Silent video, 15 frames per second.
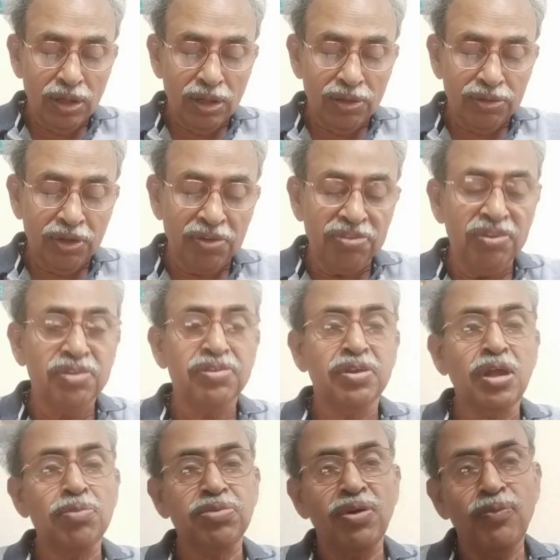36
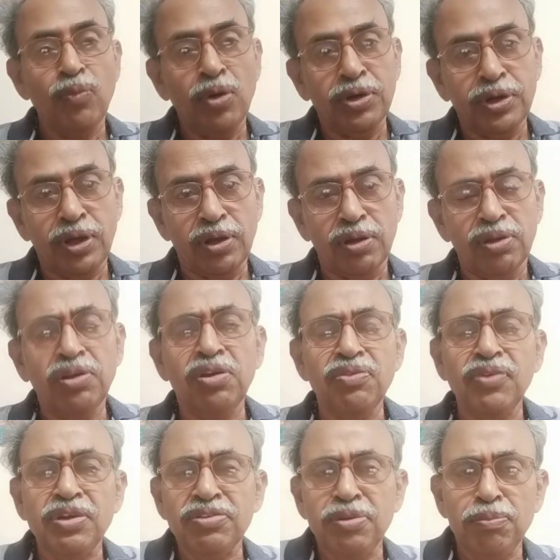grams of water. That is a
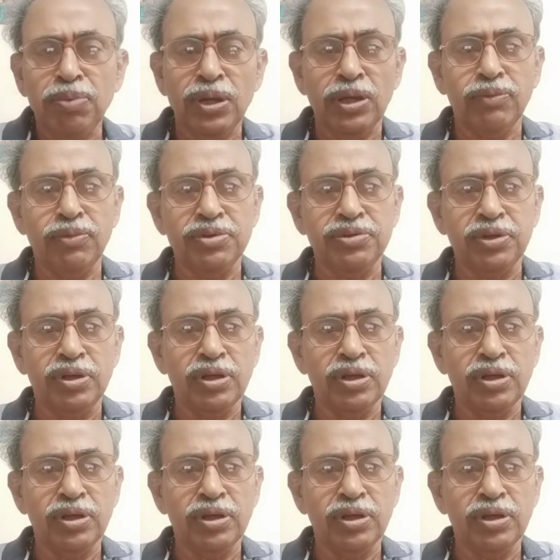very simple equation.